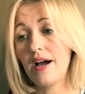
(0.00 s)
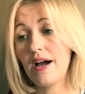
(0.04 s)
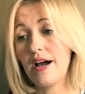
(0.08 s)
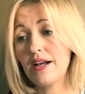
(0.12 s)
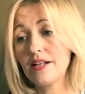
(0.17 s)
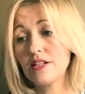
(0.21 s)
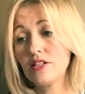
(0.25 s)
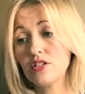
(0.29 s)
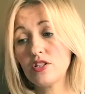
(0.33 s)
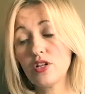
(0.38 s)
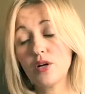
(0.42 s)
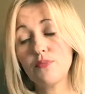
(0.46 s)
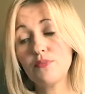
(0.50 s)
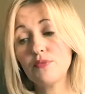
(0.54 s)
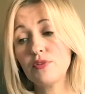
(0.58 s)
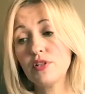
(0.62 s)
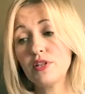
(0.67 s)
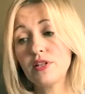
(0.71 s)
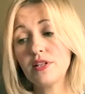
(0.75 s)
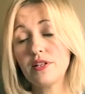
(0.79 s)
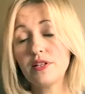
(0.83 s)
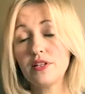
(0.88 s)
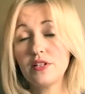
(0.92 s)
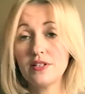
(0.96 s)
I stopped
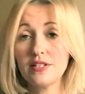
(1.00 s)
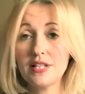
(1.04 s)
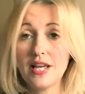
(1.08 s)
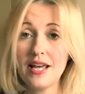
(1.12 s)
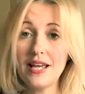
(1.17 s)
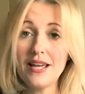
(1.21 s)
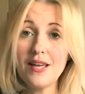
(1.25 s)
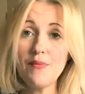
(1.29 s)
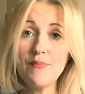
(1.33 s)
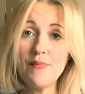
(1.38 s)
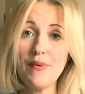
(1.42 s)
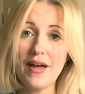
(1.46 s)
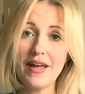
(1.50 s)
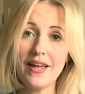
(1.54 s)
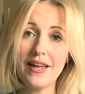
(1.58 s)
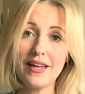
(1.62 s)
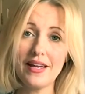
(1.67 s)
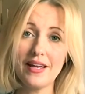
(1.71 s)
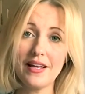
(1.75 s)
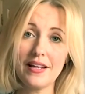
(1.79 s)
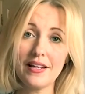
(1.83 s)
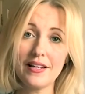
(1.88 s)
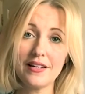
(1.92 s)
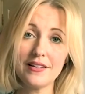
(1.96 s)
taking
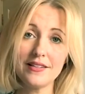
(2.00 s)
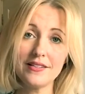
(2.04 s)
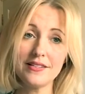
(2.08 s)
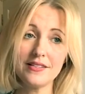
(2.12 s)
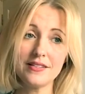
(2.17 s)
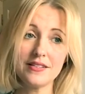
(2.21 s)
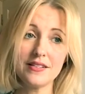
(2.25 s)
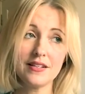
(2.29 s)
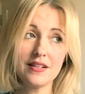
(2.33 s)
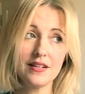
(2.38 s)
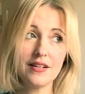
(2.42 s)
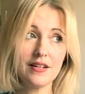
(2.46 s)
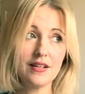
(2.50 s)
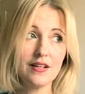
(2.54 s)
painkillers